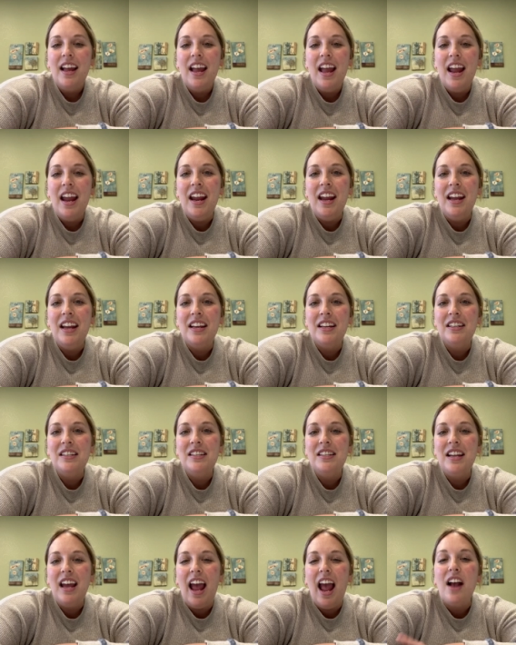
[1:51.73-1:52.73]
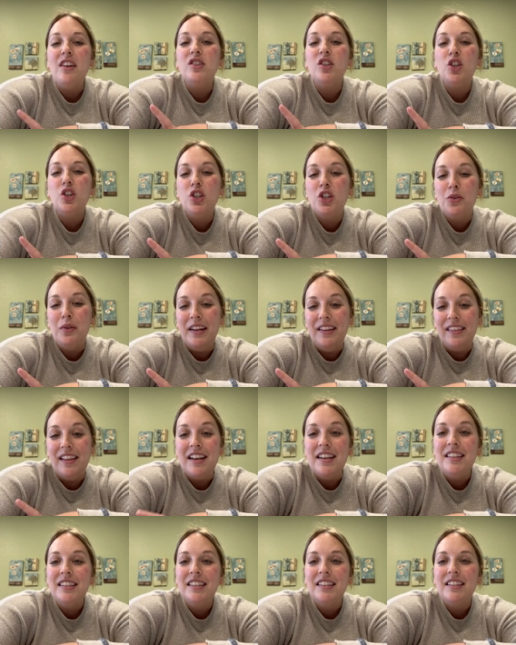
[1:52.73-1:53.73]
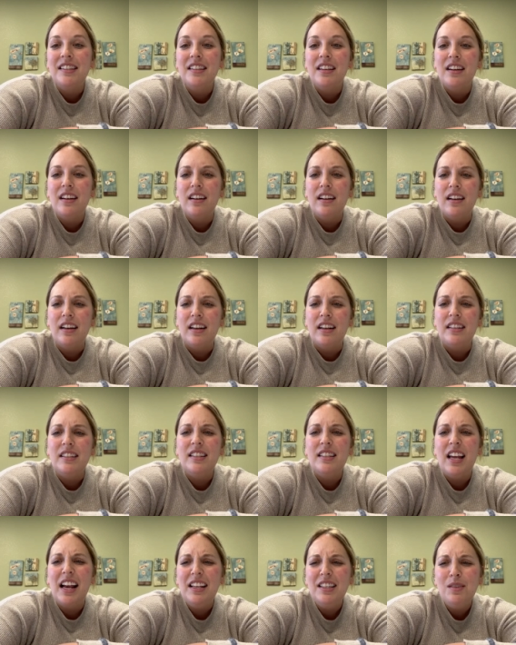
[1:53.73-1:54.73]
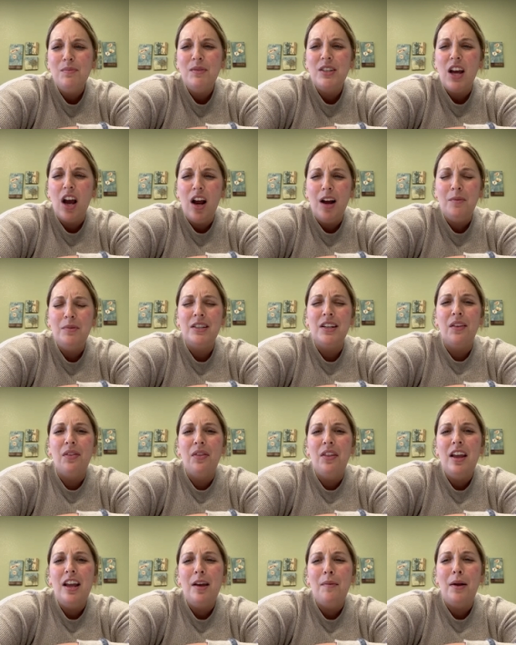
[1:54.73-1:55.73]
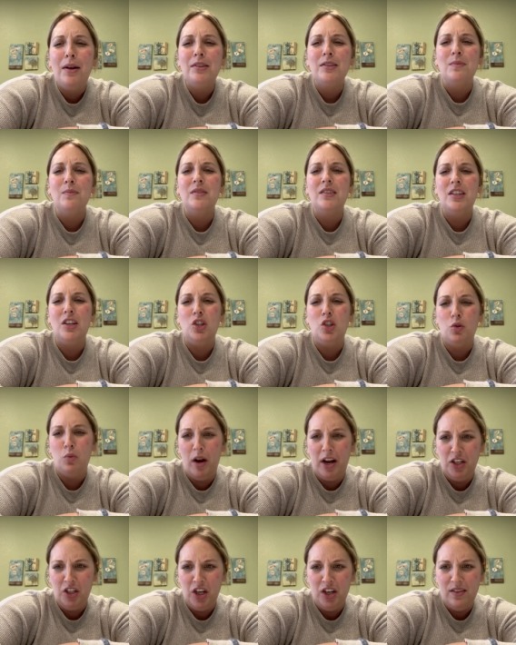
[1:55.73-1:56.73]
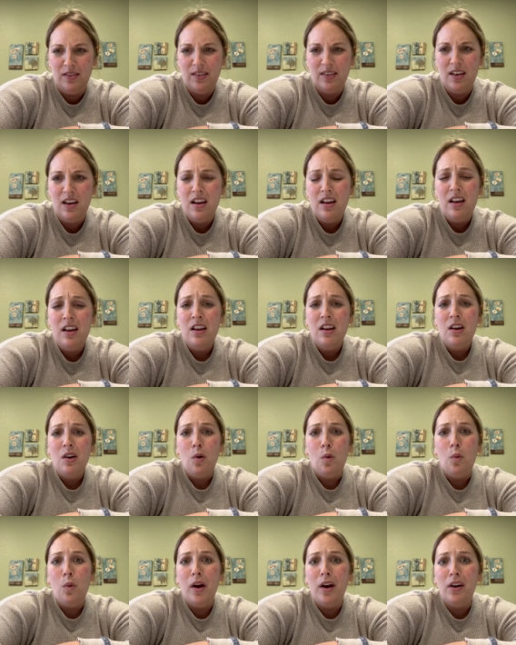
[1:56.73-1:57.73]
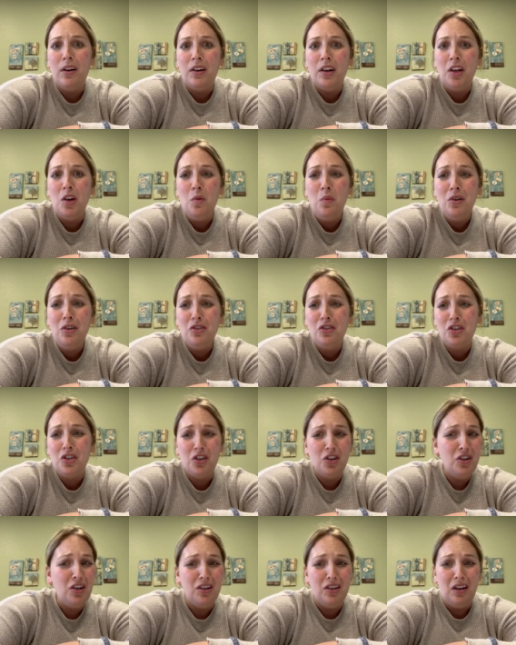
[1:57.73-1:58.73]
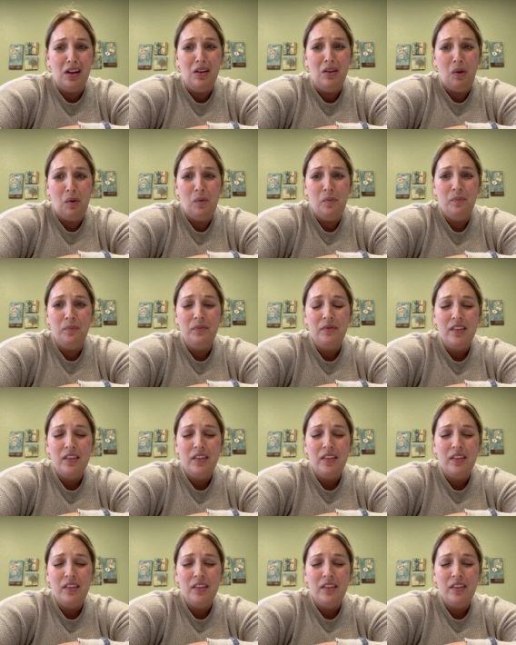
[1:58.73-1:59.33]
And as you're doing this, uh, take some time to think about some situations where you weren't sure to do.